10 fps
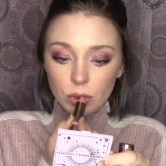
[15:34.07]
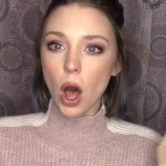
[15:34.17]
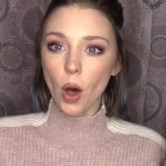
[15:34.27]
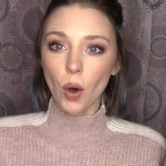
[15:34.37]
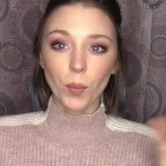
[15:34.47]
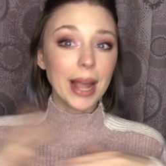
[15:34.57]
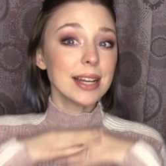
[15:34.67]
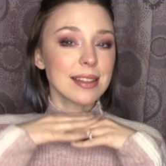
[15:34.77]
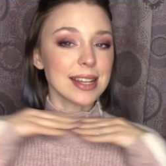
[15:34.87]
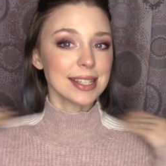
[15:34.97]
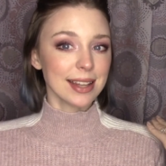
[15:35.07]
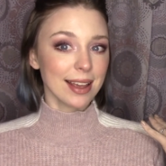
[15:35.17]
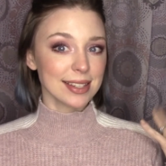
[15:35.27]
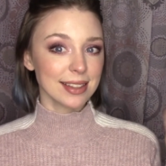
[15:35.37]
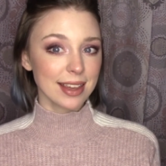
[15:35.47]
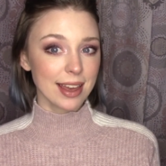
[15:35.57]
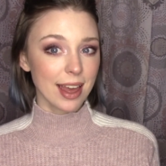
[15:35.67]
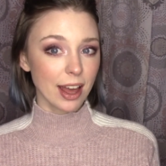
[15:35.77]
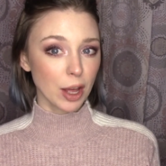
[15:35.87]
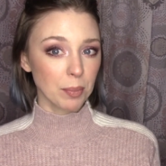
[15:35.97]
Alright, this is the
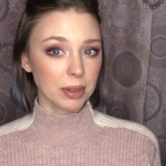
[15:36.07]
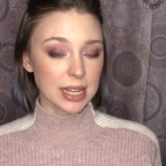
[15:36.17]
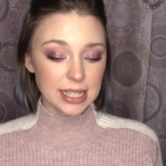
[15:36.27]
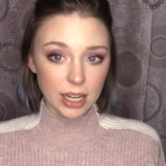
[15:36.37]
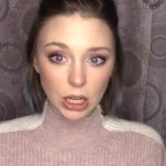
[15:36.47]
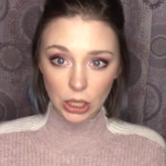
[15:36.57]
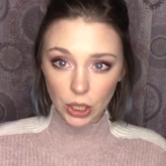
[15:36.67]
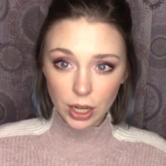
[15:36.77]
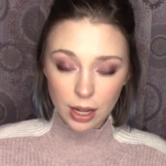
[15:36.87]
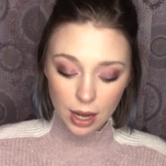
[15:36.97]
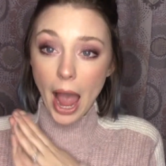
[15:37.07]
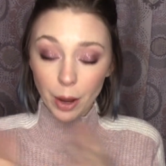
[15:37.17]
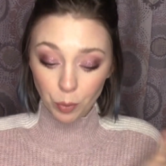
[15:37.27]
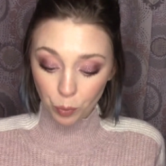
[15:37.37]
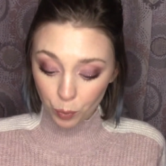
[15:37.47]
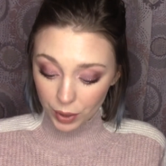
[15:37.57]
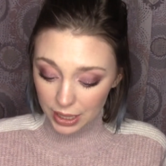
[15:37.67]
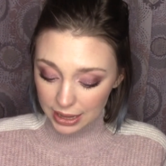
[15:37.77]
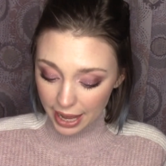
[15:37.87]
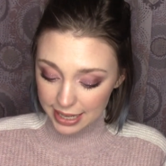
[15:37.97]
completed look. I
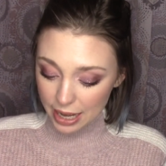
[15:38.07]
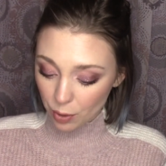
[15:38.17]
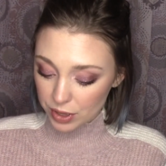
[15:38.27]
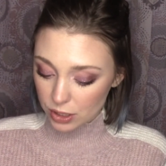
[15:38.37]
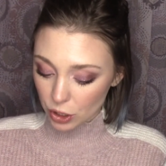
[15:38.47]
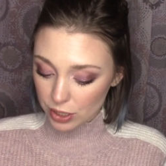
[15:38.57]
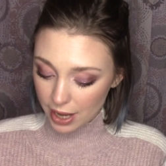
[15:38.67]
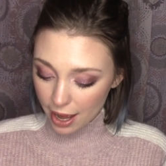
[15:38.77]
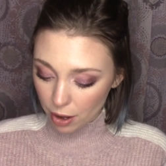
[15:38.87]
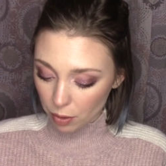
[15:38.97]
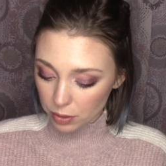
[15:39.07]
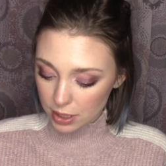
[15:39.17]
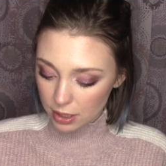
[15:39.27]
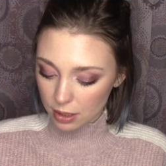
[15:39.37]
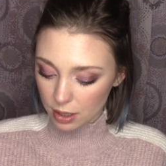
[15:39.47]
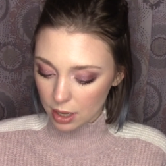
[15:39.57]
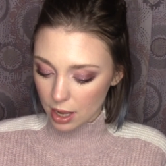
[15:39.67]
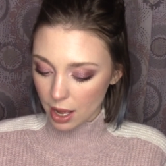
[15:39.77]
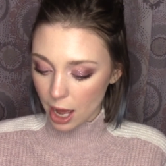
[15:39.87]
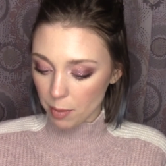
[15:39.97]
really liked how this turned out.
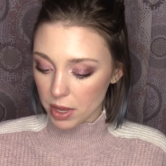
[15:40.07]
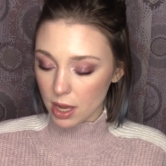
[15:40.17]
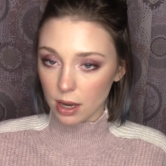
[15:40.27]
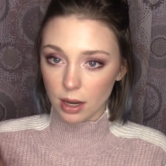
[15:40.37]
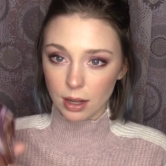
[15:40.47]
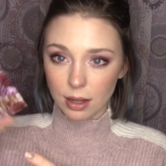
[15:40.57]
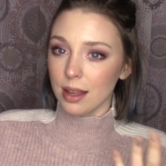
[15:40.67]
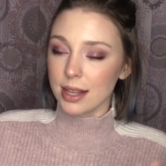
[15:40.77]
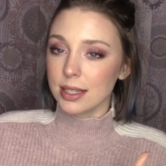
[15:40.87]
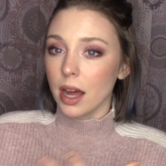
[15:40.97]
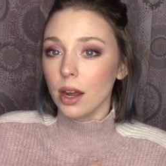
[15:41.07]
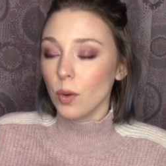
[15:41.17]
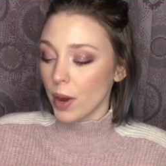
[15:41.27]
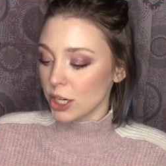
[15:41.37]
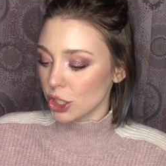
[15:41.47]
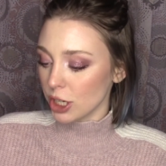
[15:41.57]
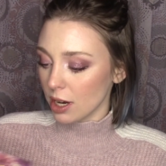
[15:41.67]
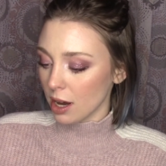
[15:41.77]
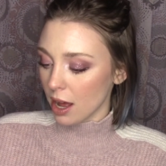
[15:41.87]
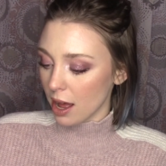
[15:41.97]
I mean, it's not a
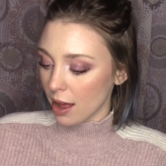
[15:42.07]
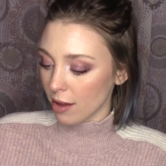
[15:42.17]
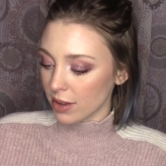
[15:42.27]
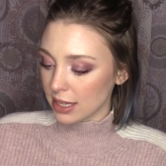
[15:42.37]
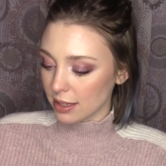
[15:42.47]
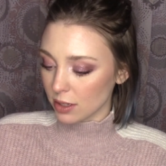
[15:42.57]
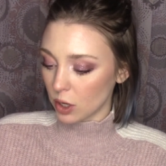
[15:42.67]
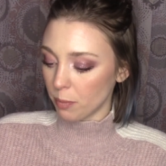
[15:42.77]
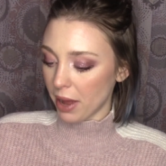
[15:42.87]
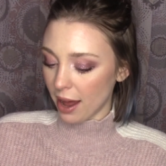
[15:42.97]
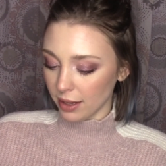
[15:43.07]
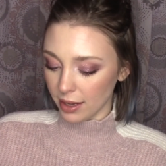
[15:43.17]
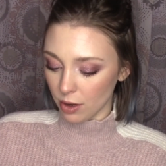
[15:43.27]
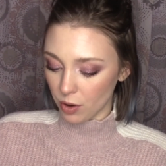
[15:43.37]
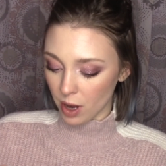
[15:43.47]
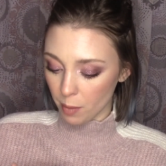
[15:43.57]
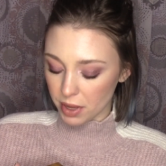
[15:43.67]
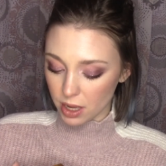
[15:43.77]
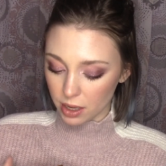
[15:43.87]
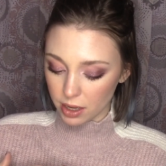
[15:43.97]
question of is this a good palette or not,
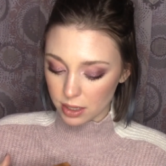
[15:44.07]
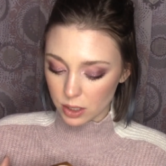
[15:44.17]
because